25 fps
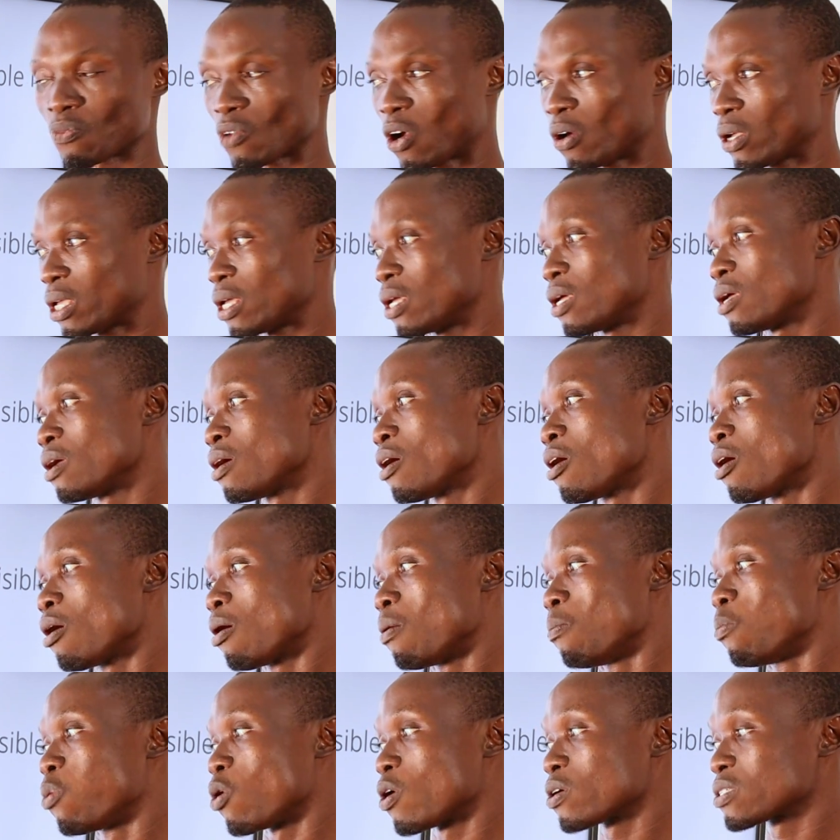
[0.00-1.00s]
Okay,
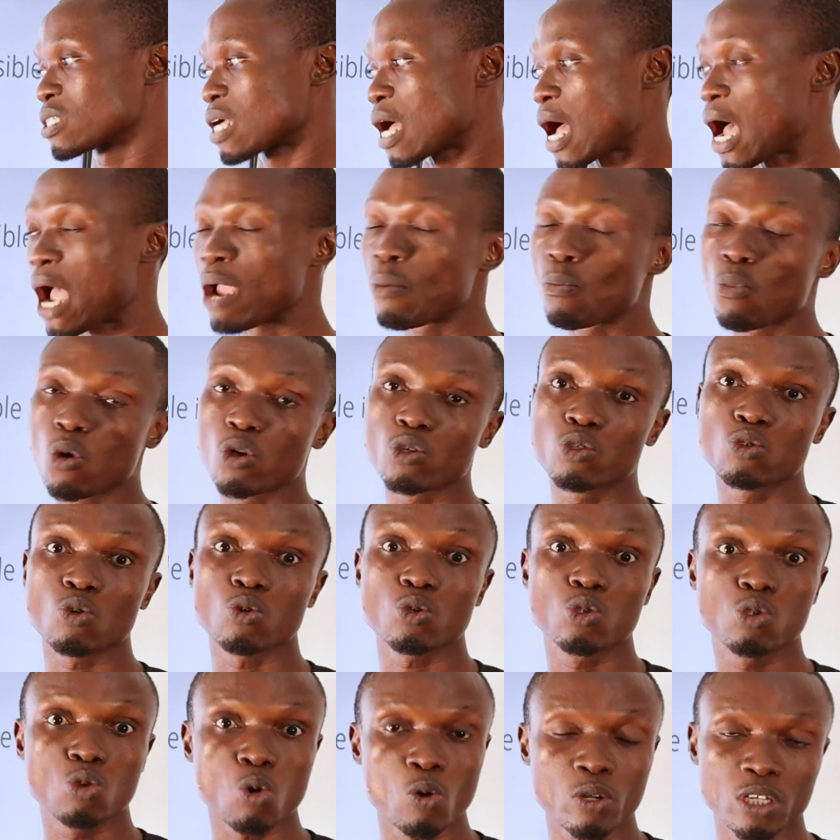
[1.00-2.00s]
but high
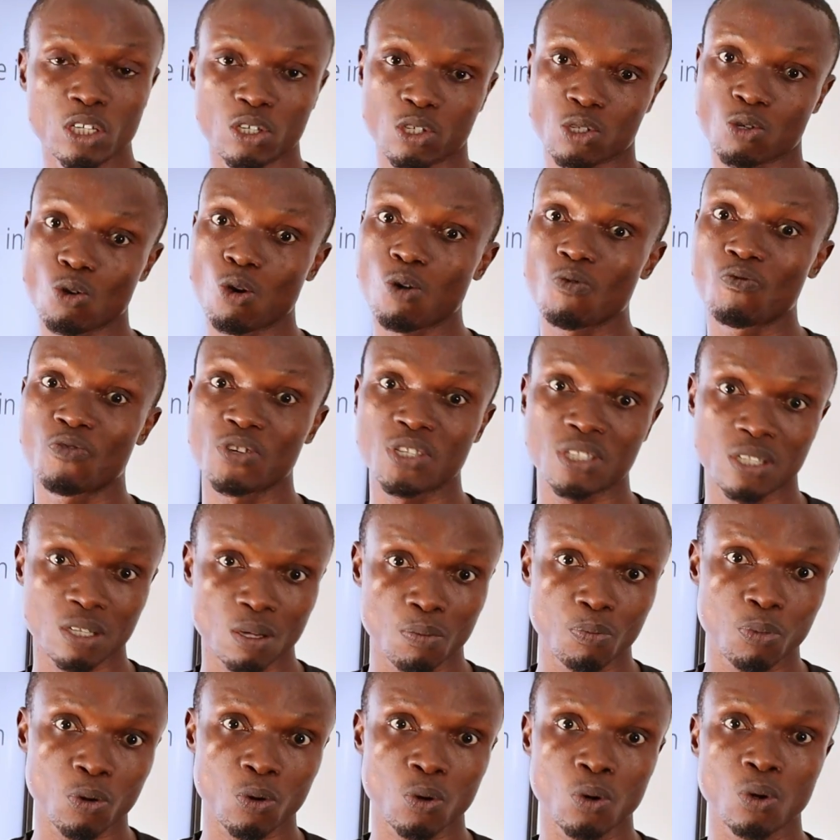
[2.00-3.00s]
muscle tone is not
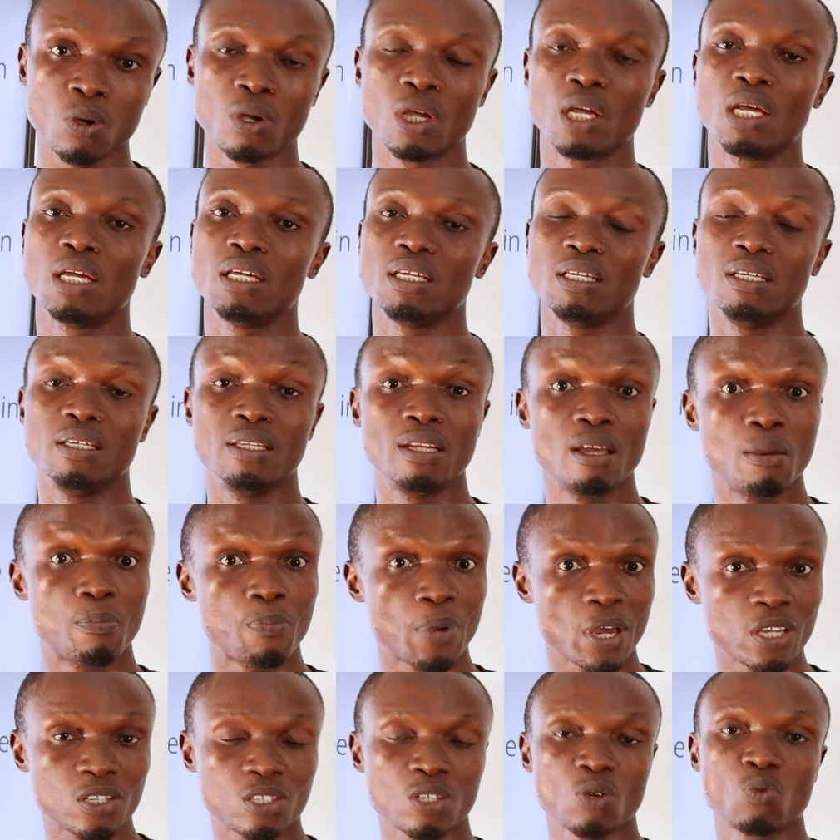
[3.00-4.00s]
visible in a
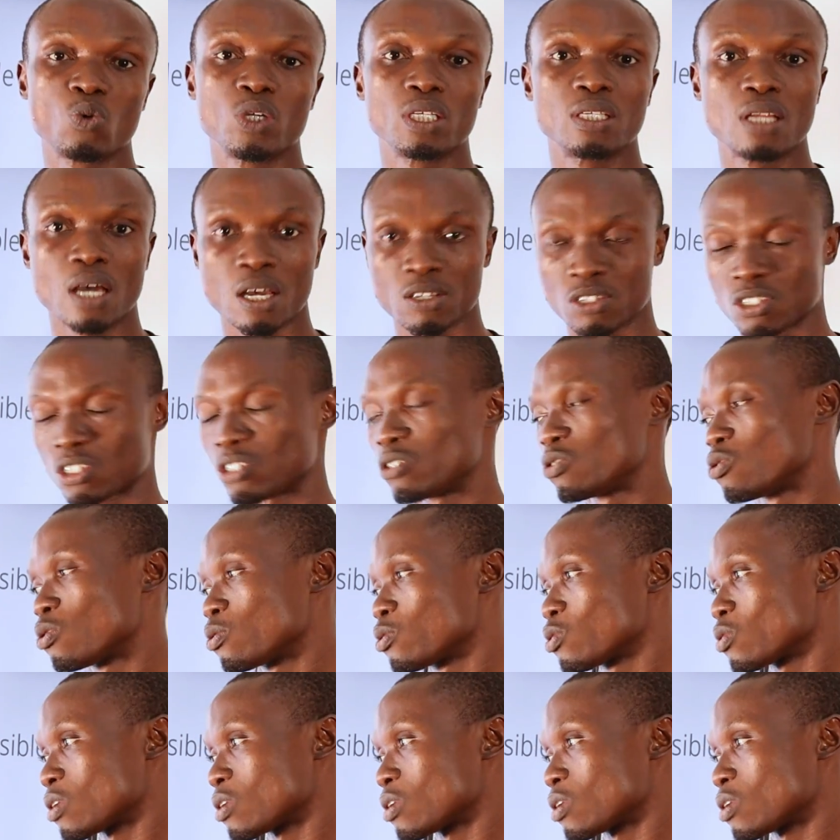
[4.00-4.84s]
person with Down syndrome.